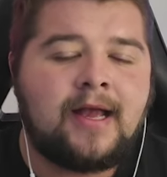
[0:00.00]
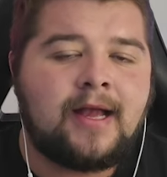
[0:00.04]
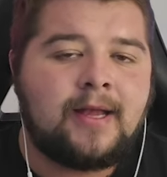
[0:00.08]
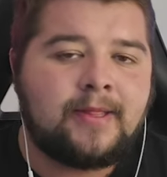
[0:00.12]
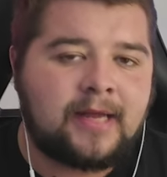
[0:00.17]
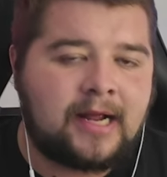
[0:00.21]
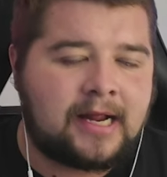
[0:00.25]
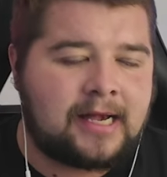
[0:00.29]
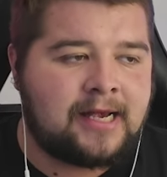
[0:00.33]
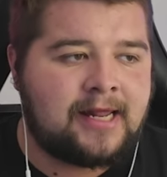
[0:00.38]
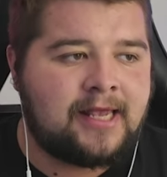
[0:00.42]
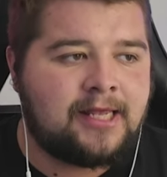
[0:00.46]

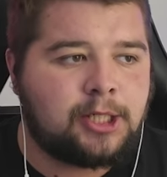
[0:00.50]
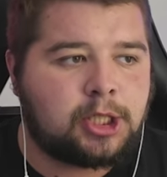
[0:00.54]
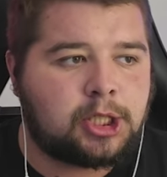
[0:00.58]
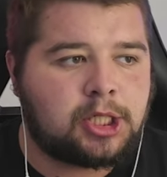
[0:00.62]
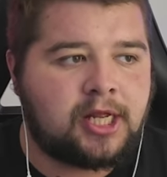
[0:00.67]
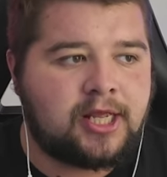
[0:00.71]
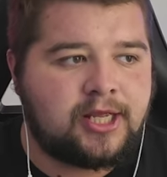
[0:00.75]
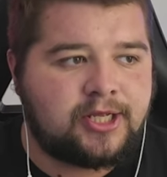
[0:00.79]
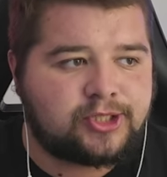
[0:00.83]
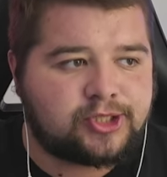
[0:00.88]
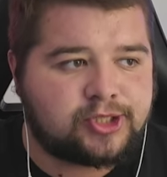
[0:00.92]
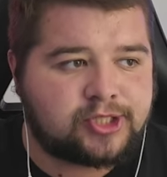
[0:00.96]
the clean
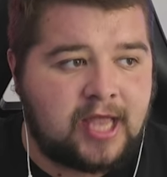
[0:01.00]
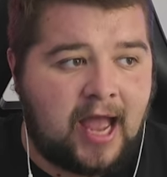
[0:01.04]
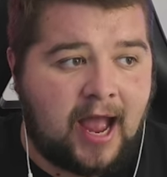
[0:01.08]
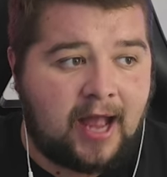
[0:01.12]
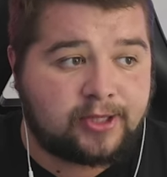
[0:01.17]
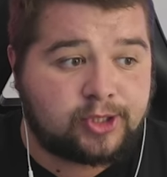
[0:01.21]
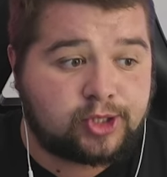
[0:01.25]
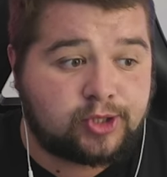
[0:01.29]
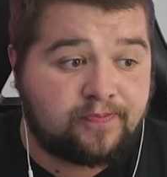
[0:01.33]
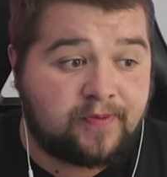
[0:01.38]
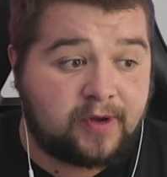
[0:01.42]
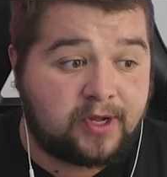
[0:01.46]
sheet
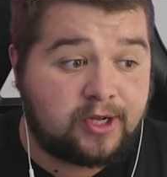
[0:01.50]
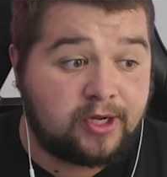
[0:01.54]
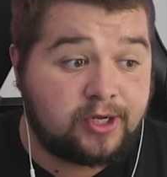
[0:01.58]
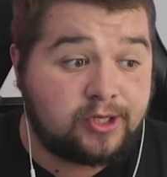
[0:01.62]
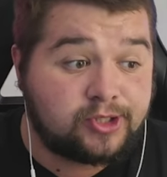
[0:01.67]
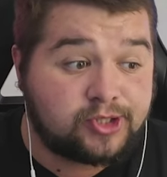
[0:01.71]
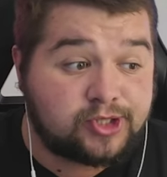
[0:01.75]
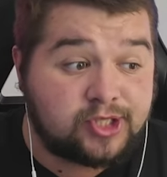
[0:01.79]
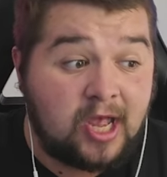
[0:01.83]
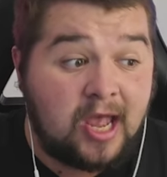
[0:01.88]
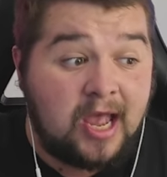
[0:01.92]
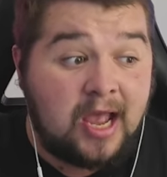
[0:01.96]
stats
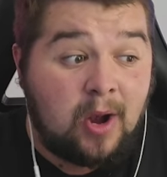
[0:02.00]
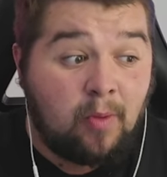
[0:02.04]
because